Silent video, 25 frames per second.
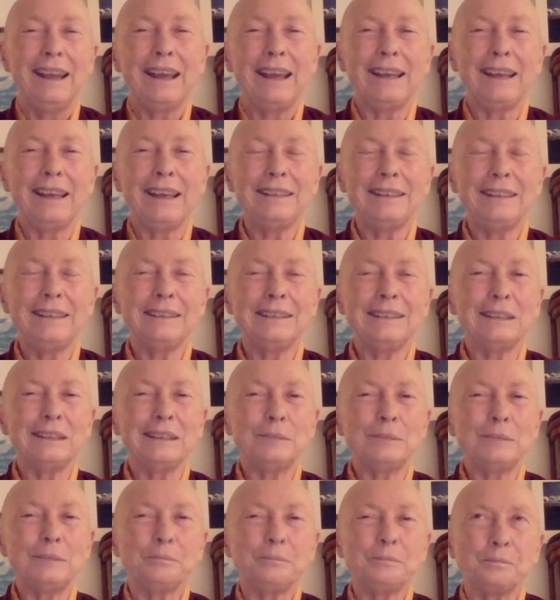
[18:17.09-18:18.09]
And
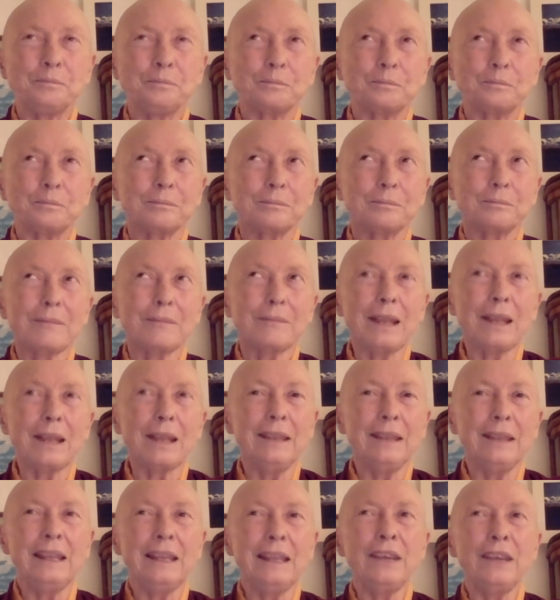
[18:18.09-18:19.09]
um,
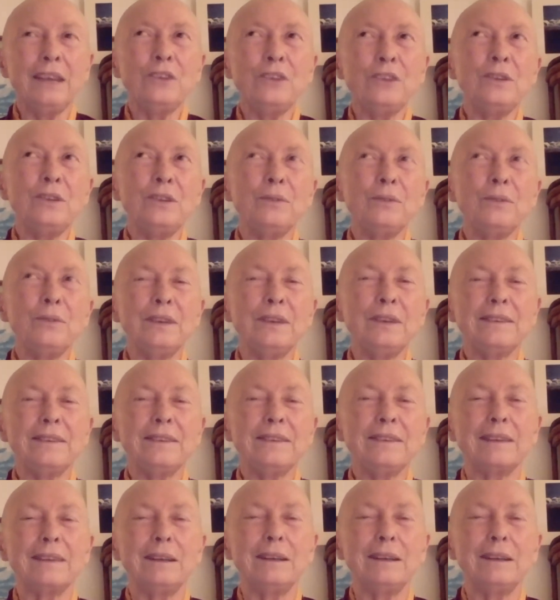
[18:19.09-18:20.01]
the other difference,